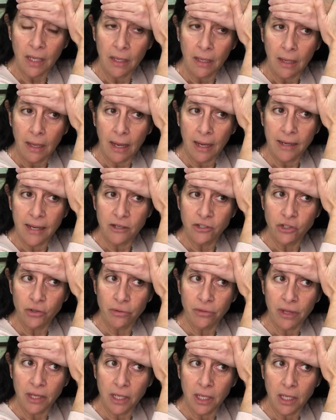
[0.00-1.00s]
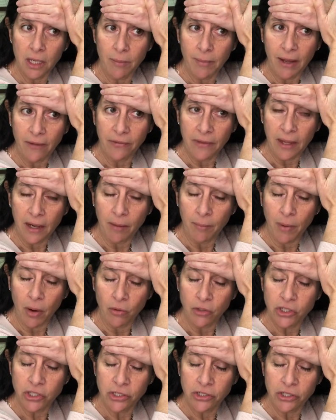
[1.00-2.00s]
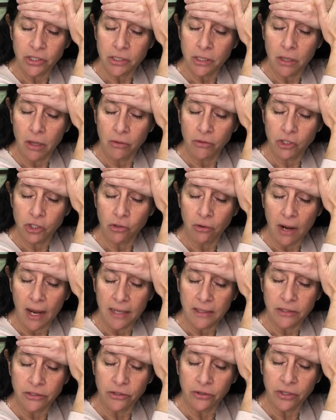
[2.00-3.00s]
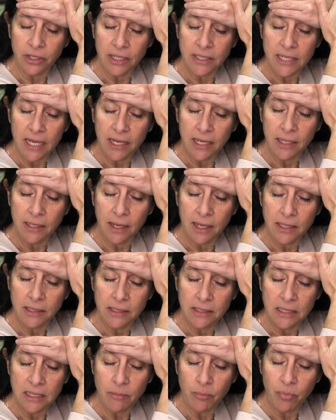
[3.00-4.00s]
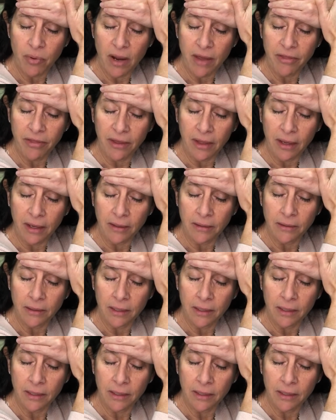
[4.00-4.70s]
And as you're thinking about that emotion, just close your eyes and you're going to take a nice deep breath in.